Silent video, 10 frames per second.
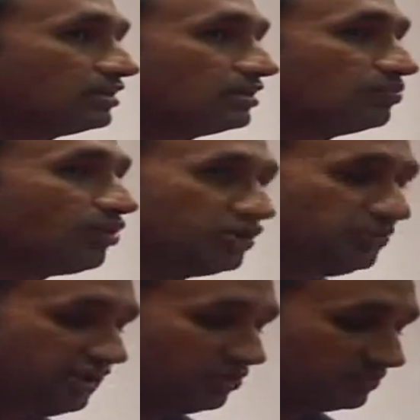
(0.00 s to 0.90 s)
What do we
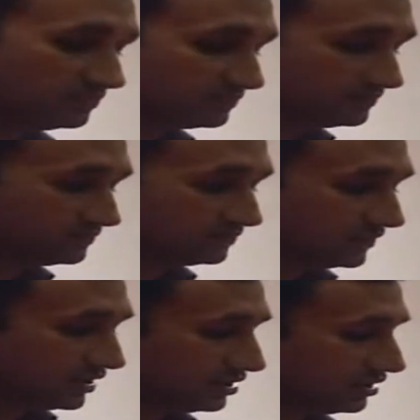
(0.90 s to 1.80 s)
do?
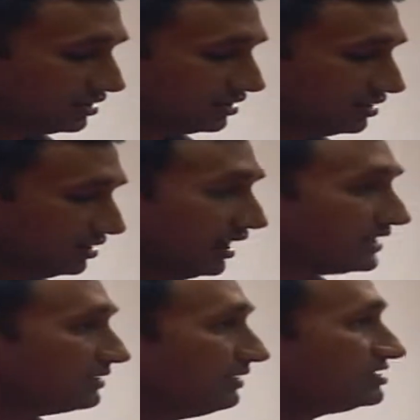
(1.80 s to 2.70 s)
As
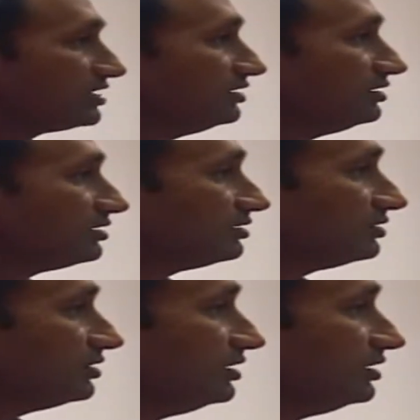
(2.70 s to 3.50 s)
I mentioned, in